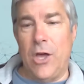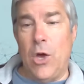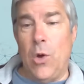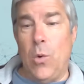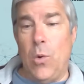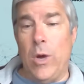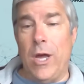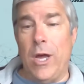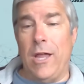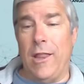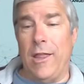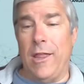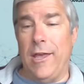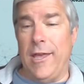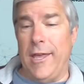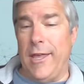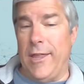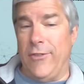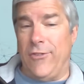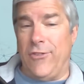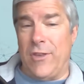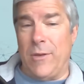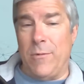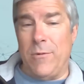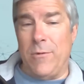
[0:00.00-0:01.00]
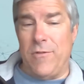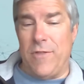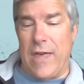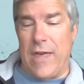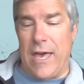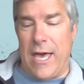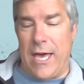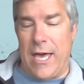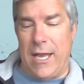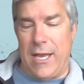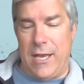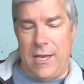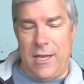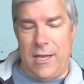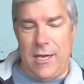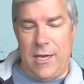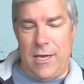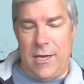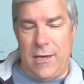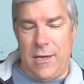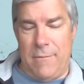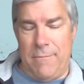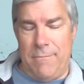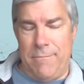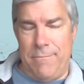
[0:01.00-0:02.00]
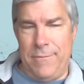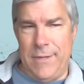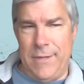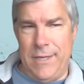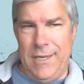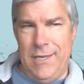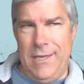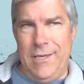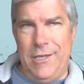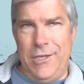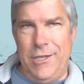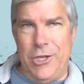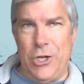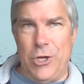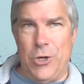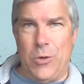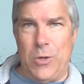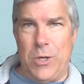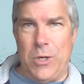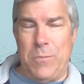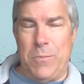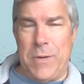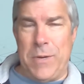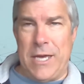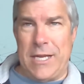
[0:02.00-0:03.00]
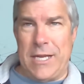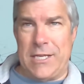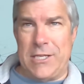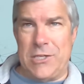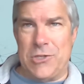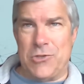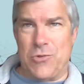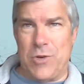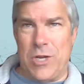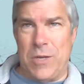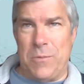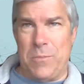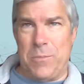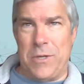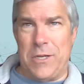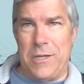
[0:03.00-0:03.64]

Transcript: Well, and some of that, impact is great,